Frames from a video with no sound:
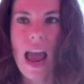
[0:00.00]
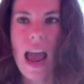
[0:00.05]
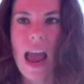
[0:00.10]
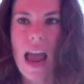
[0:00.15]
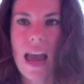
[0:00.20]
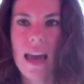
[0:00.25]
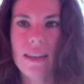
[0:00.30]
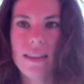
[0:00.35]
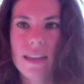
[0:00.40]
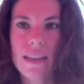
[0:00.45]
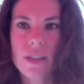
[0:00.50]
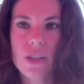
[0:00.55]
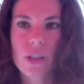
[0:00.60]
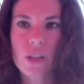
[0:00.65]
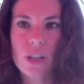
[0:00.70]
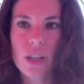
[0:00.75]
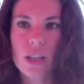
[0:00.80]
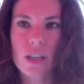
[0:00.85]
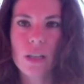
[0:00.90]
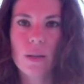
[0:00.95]
And these
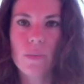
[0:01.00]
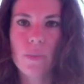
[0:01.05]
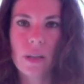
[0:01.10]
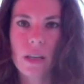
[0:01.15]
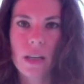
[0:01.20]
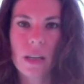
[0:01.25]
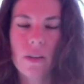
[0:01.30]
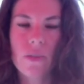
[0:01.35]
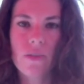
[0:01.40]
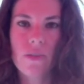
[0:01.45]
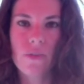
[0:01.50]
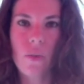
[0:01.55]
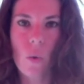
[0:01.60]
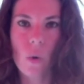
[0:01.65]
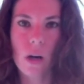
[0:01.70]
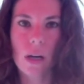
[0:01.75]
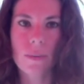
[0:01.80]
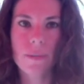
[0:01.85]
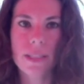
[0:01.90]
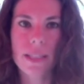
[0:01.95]
are going to be
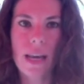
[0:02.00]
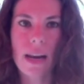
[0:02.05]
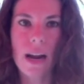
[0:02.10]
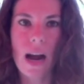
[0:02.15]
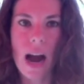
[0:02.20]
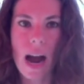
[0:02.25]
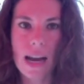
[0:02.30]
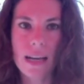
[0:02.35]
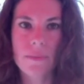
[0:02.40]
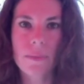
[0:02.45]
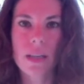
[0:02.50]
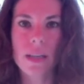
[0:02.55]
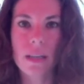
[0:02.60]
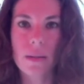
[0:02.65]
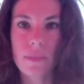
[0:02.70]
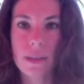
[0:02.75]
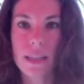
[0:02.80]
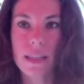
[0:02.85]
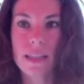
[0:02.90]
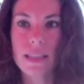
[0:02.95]
forms that I am going to
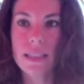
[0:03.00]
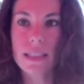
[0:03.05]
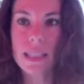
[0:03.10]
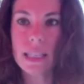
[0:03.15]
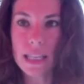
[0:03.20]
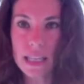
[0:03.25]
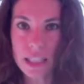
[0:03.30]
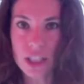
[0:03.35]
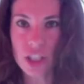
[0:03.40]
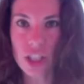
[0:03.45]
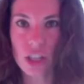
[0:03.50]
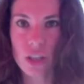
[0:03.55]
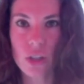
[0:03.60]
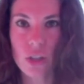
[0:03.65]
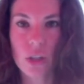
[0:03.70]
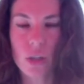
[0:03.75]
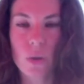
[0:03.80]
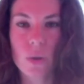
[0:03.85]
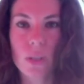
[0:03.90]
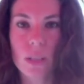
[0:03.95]
be teaching
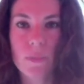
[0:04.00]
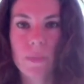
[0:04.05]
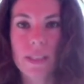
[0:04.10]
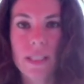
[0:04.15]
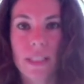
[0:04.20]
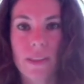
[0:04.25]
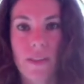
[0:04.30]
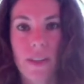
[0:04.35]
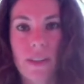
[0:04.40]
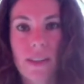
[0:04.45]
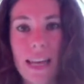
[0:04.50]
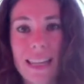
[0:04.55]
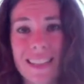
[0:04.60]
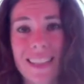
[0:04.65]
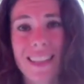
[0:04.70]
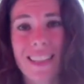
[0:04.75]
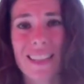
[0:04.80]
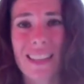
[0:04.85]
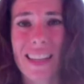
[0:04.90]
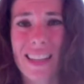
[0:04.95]
you specific
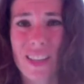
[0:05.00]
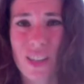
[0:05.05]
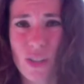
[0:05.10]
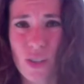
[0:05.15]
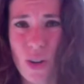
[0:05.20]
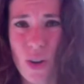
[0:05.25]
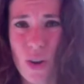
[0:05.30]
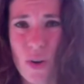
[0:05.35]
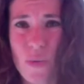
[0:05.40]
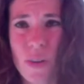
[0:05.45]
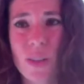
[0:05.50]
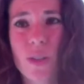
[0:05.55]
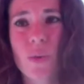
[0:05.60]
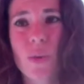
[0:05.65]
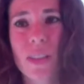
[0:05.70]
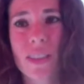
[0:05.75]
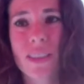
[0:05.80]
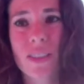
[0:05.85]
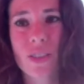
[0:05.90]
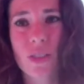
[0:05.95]
lessons. Like, you know, when you
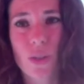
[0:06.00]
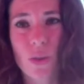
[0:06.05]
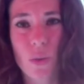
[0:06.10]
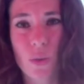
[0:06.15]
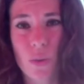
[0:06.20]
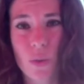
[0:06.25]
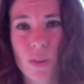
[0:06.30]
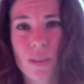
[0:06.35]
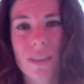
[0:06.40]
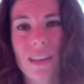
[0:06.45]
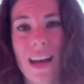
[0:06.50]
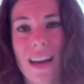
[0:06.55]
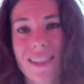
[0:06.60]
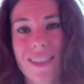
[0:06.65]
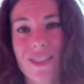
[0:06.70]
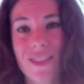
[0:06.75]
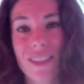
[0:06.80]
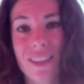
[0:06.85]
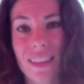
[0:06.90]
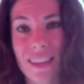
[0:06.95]
were in school and you
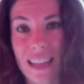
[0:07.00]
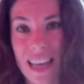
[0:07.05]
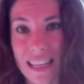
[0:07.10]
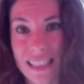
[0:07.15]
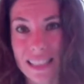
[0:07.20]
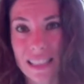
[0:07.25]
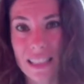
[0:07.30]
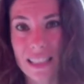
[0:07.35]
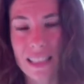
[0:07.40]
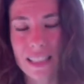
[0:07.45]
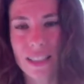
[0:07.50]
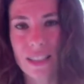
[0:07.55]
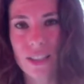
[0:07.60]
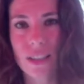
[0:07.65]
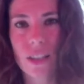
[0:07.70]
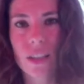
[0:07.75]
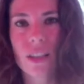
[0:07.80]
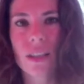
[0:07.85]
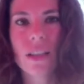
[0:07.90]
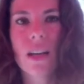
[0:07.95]
had certain lessons to
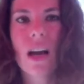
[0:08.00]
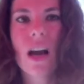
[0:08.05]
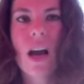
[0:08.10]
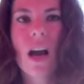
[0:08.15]
learn,